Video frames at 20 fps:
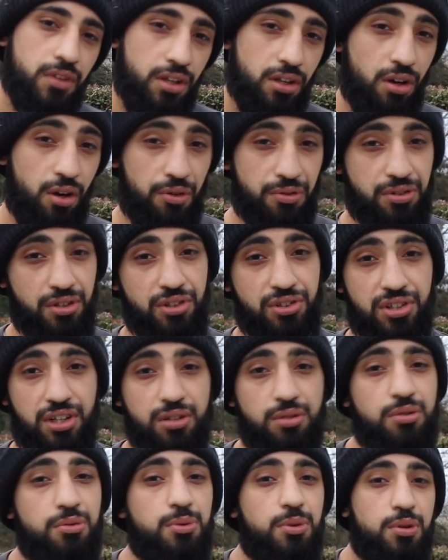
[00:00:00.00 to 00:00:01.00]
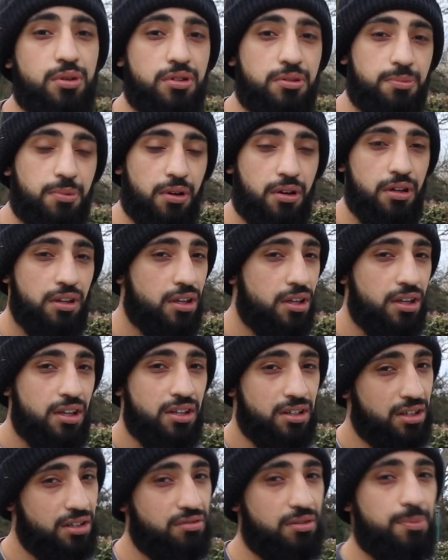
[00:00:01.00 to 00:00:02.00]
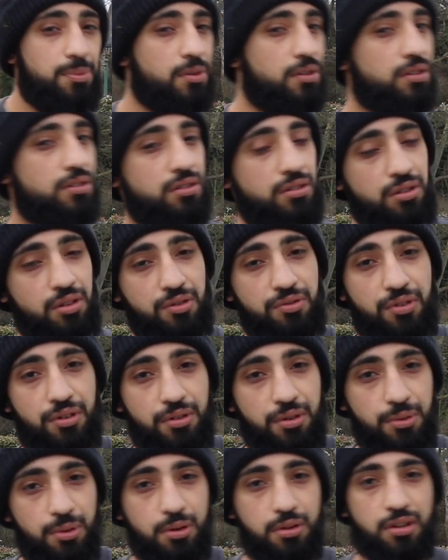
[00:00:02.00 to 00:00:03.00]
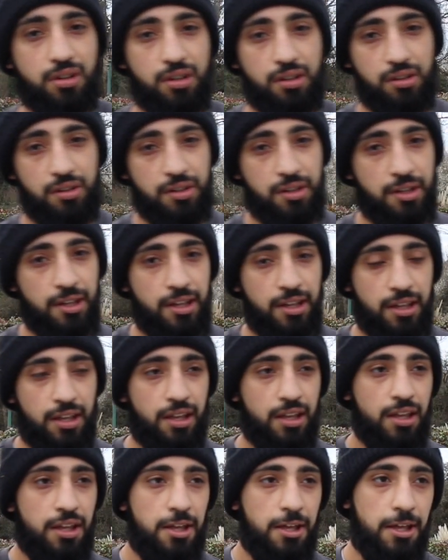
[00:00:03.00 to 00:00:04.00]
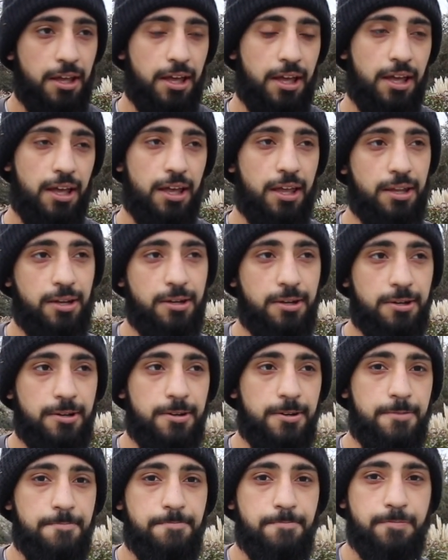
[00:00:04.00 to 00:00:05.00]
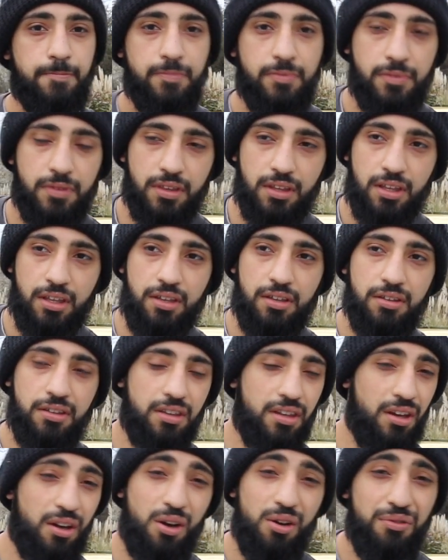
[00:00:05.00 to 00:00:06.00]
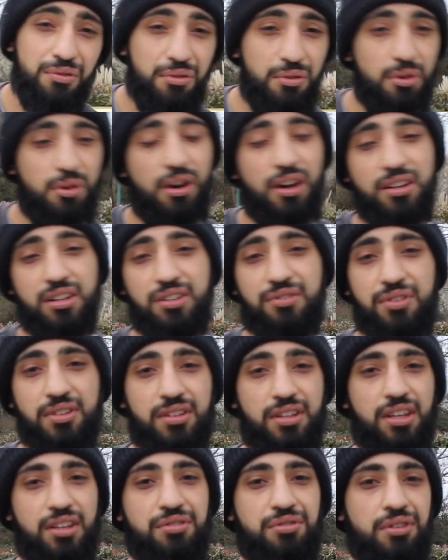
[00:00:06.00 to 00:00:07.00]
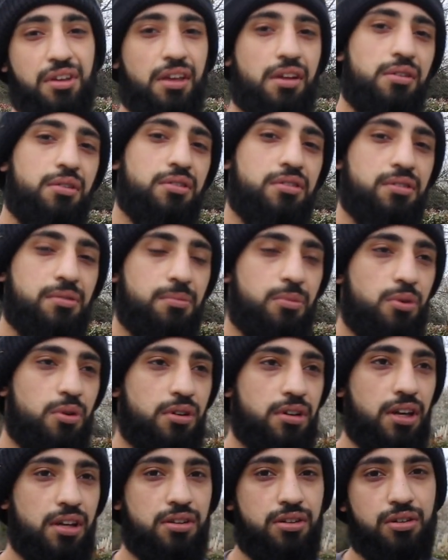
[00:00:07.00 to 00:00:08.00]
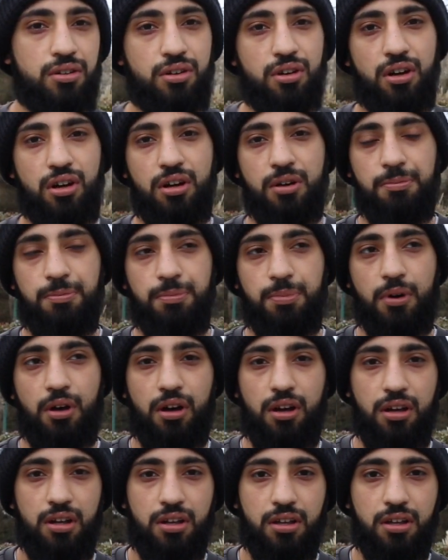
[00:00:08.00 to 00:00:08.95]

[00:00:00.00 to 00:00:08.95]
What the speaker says: obviously genuine wheels, but these replicas are doing very well now. And yeah, overall I just think the S3L is a more engaging car, but